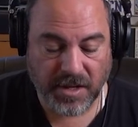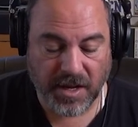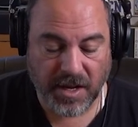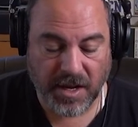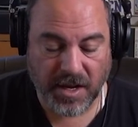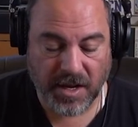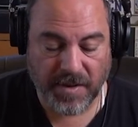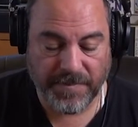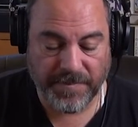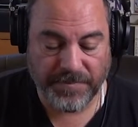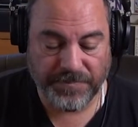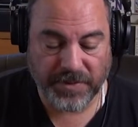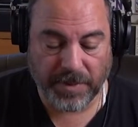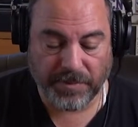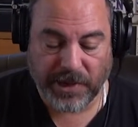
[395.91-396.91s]

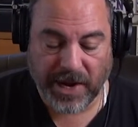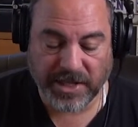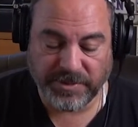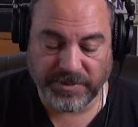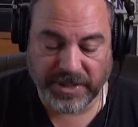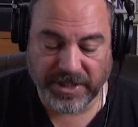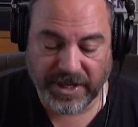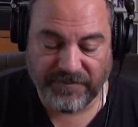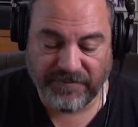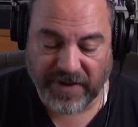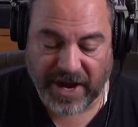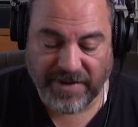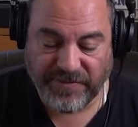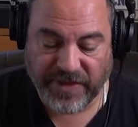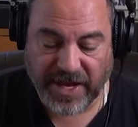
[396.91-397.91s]
approximately
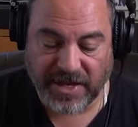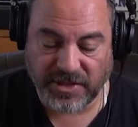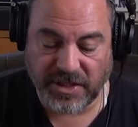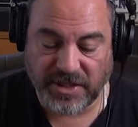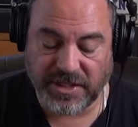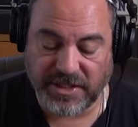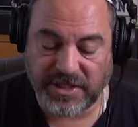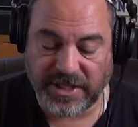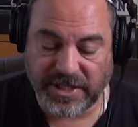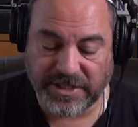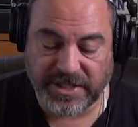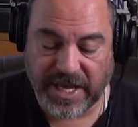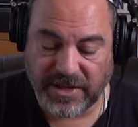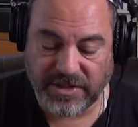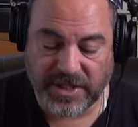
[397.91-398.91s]
5,000 to
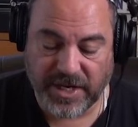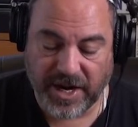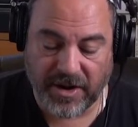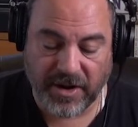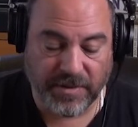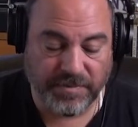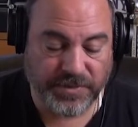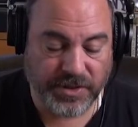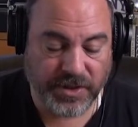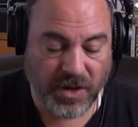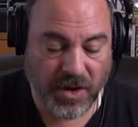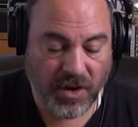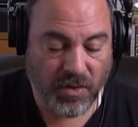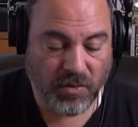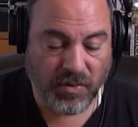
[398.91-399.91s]
6,000 Arabs
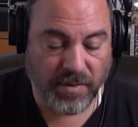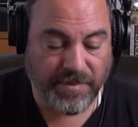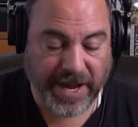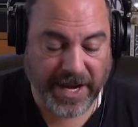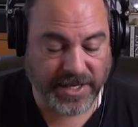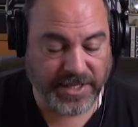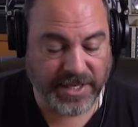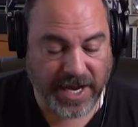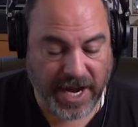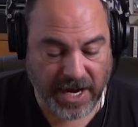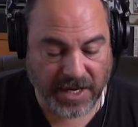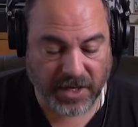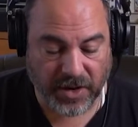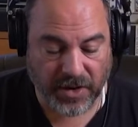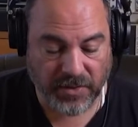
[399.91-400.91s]
remained in
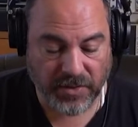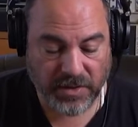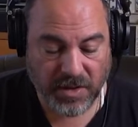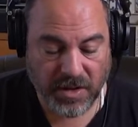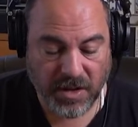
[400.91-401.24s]
Akko,